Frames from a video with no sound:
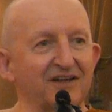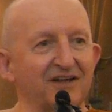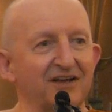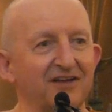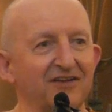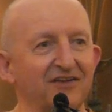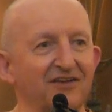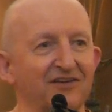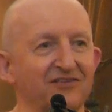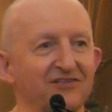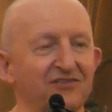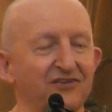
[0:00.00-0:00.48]

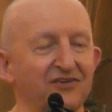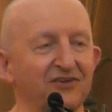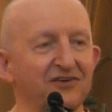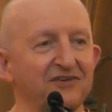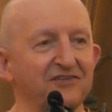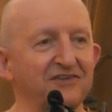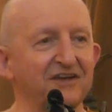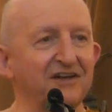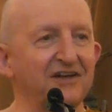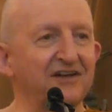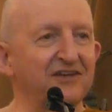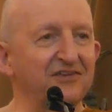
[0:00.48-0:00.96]
as long
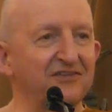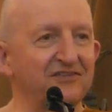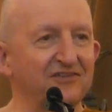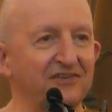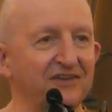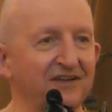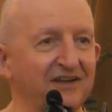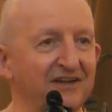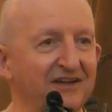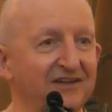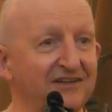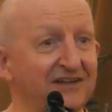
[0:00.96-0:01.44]
as that
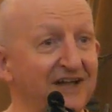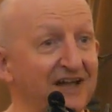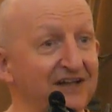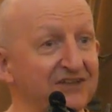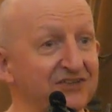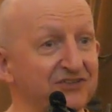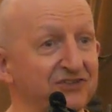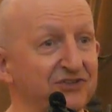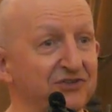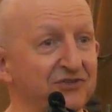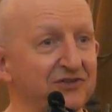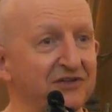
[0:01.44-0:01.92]
is
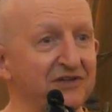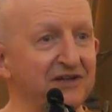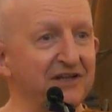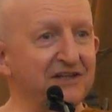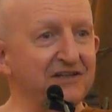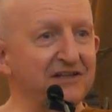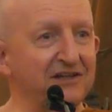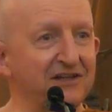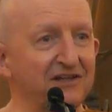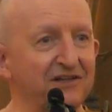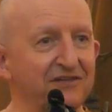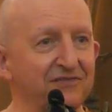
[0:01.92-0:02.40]
attached to and
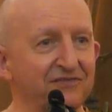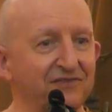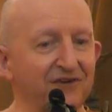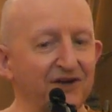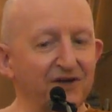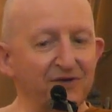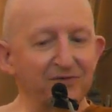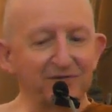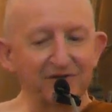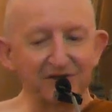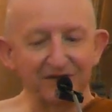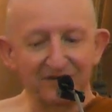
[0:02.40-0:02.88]

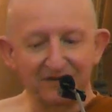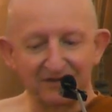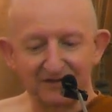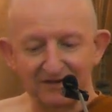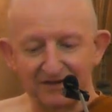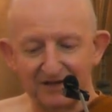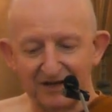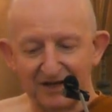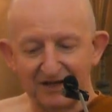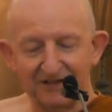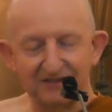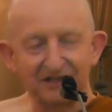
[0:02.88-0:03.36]
identified
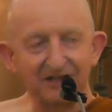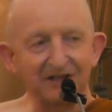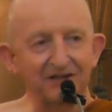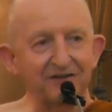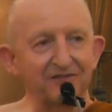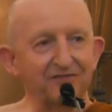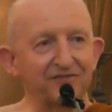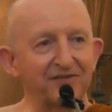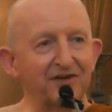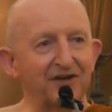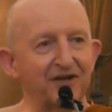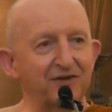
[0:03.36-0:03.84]

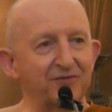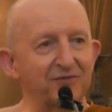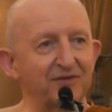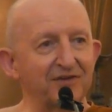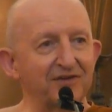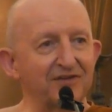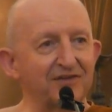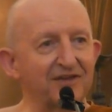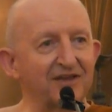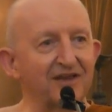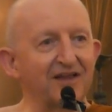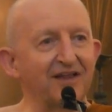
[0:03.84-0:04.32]

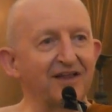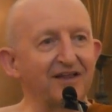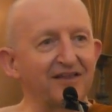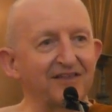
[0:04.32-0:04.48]
with,